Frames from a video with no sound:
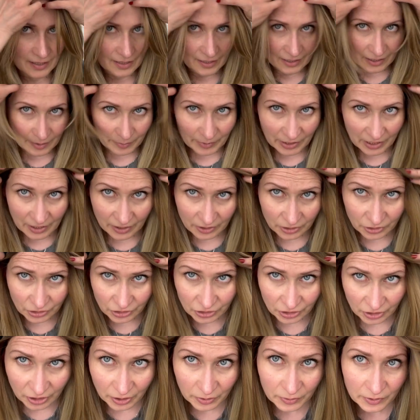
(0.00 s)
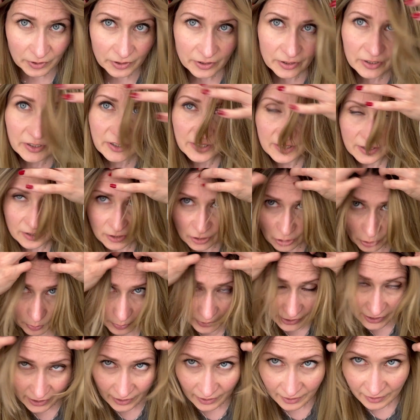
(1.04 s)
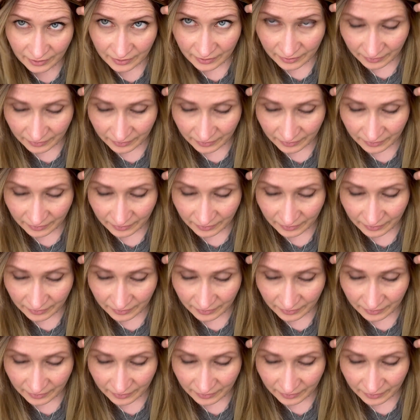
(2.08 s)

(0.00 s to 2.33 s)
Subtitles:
Let me go show you this top here.